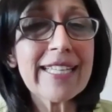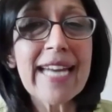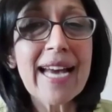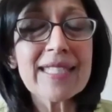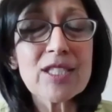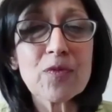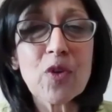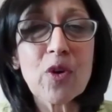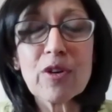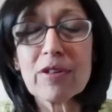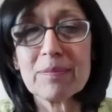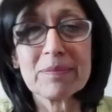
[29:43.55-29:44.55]
can ask
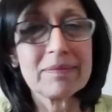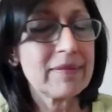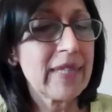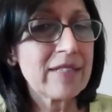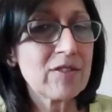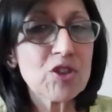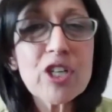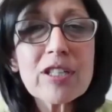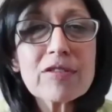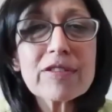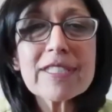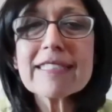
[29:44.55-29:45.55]
for their
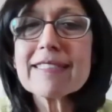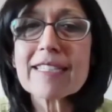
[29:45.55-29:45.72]
children,